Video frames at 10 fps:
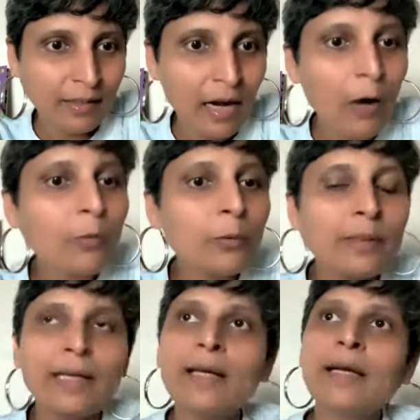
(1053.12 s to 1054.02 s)
How do
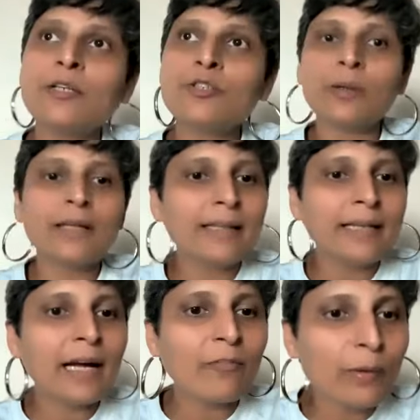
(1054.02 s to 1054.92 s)
they ensure that
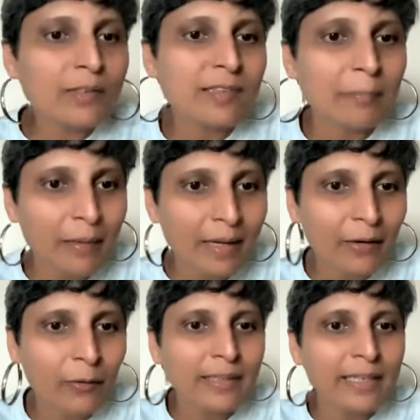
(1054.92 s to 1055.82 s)
they have water
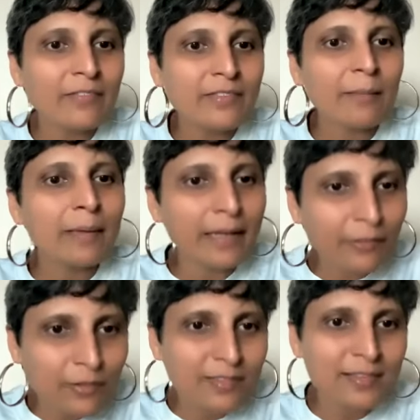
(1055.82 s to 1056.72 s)
supply or they have some
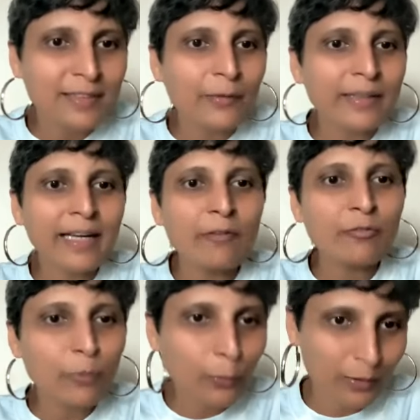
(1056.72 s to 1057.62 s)
electricity or they have
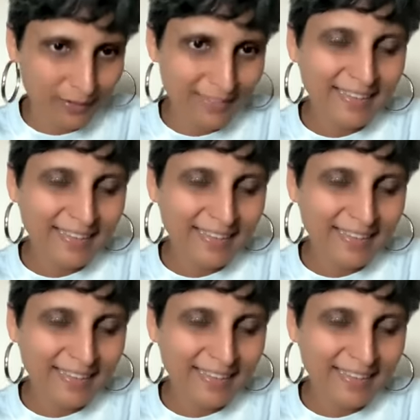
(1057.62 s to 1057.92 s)
food?